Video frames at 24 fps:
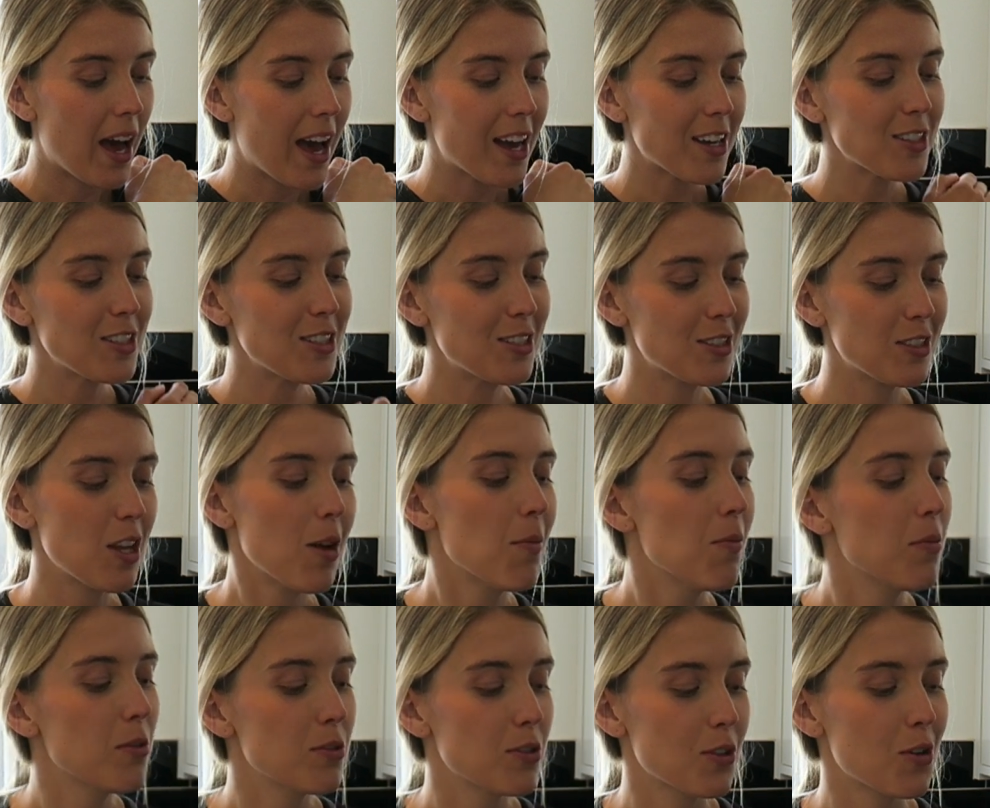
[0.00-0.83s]
actually
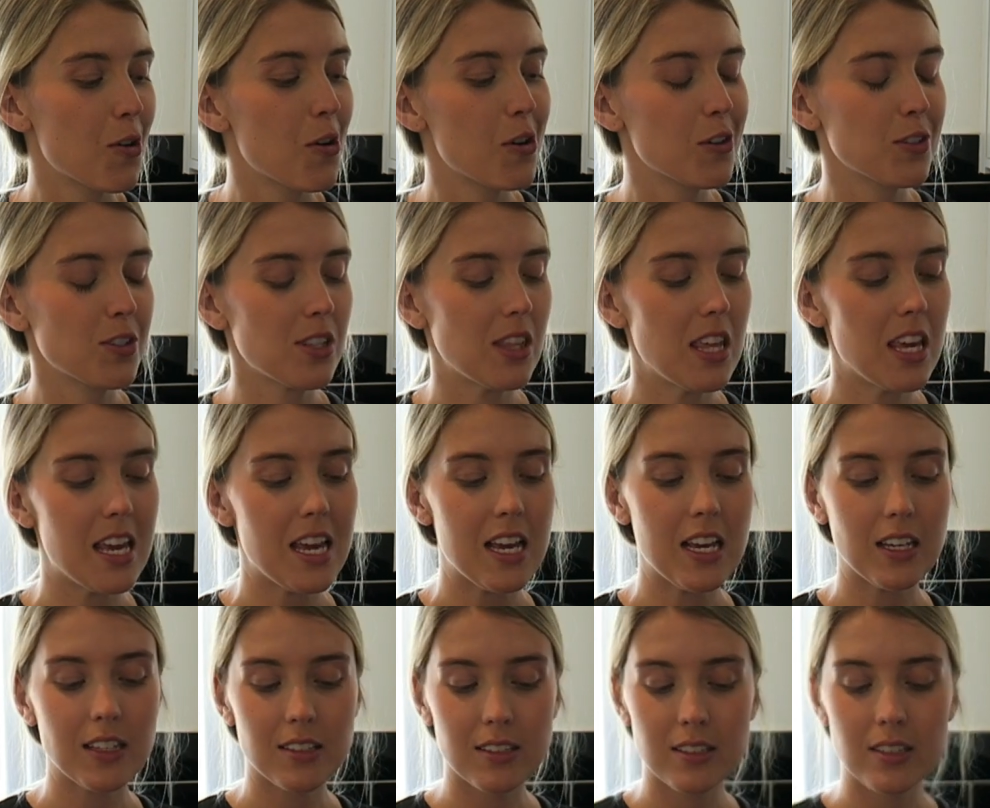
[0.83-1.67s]
stumbled across
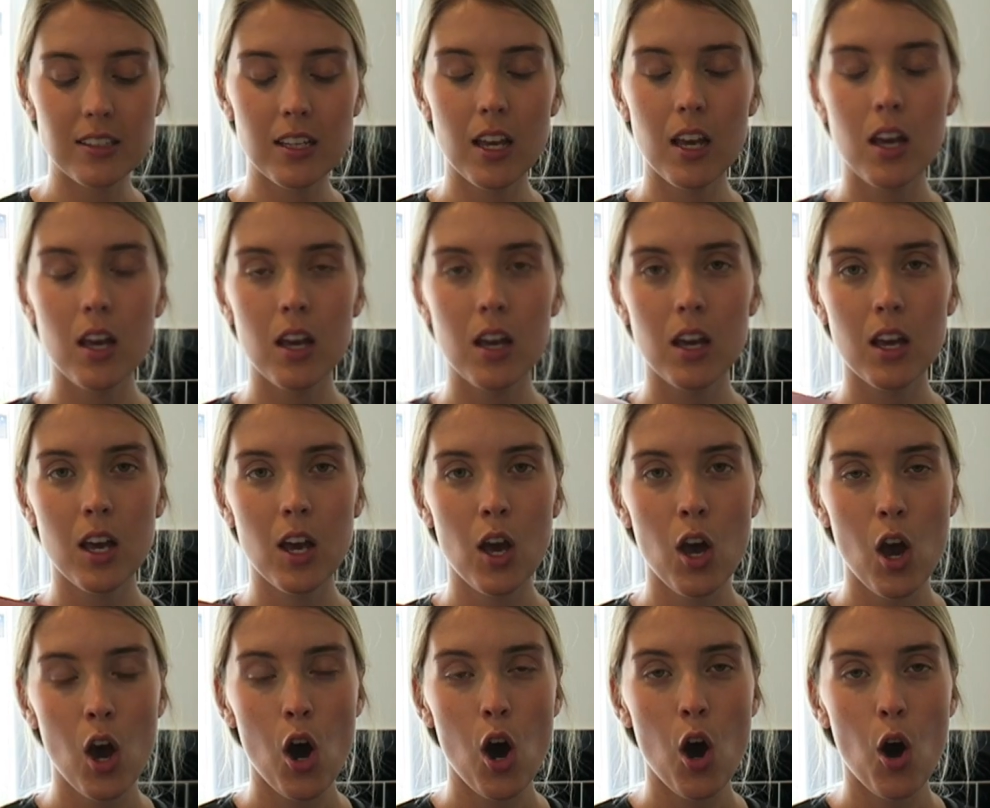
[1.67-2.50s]
these
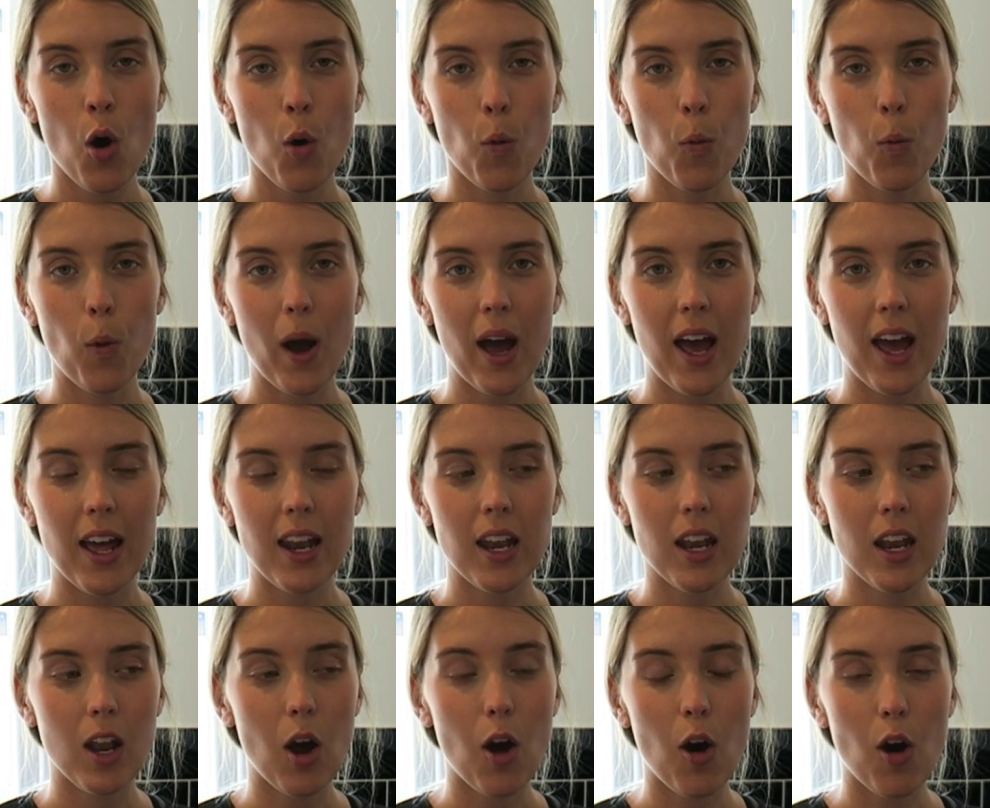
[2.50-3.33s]

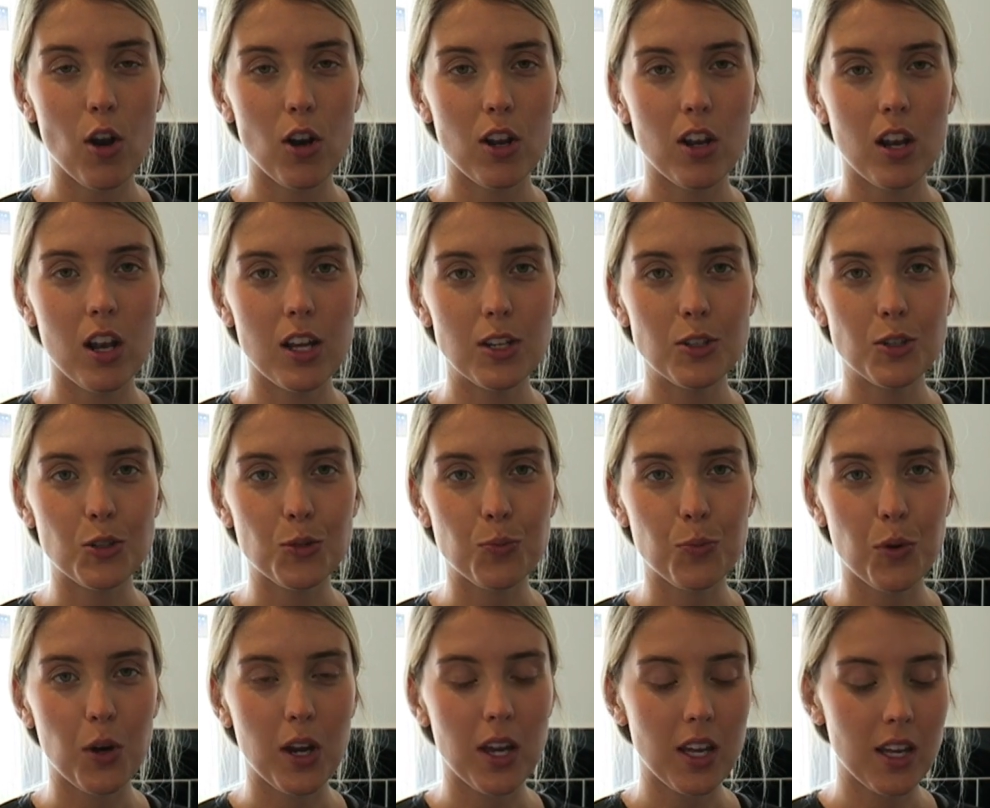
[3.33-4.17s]
when on a
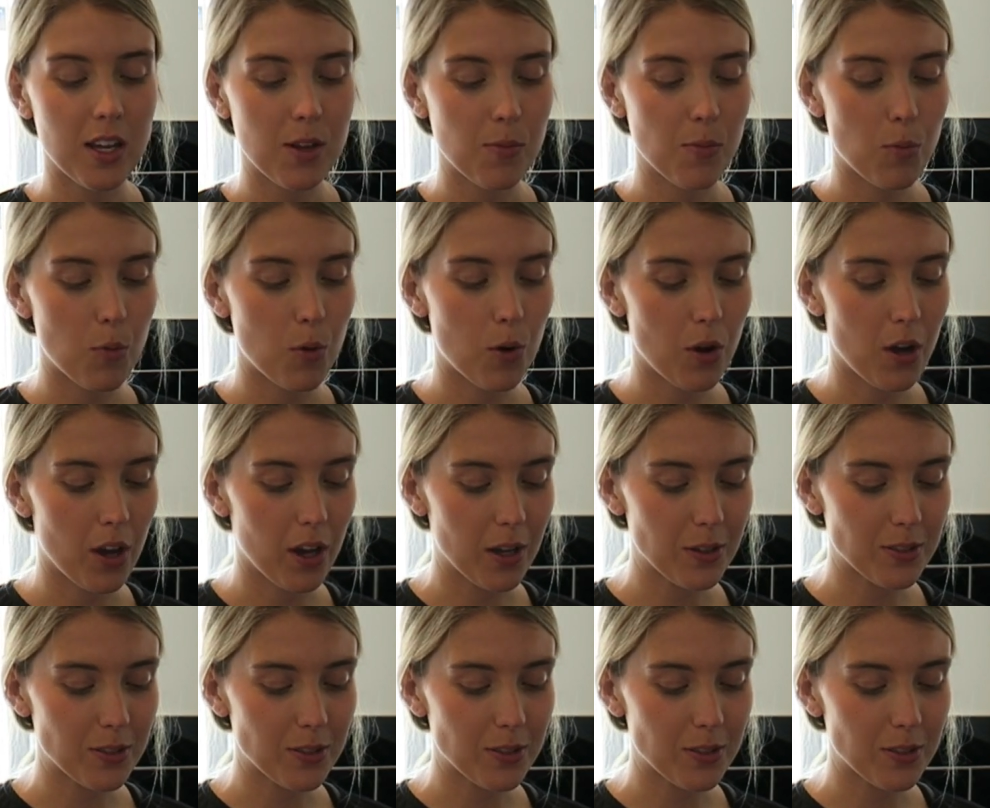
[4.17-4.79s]
lunch break in work.